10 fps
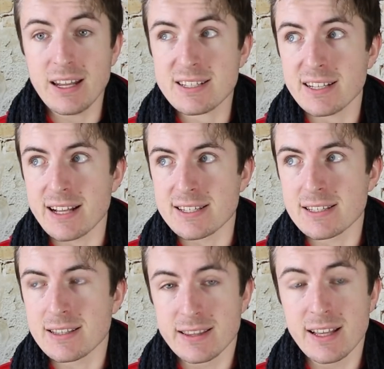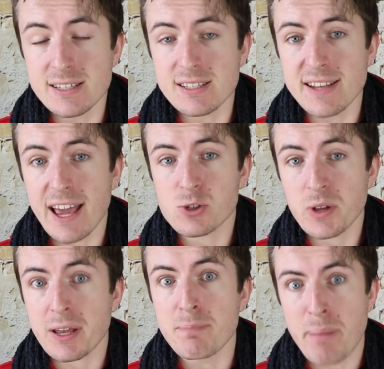Listen lads, this is an
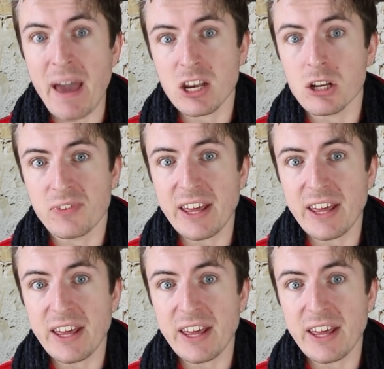actually competitive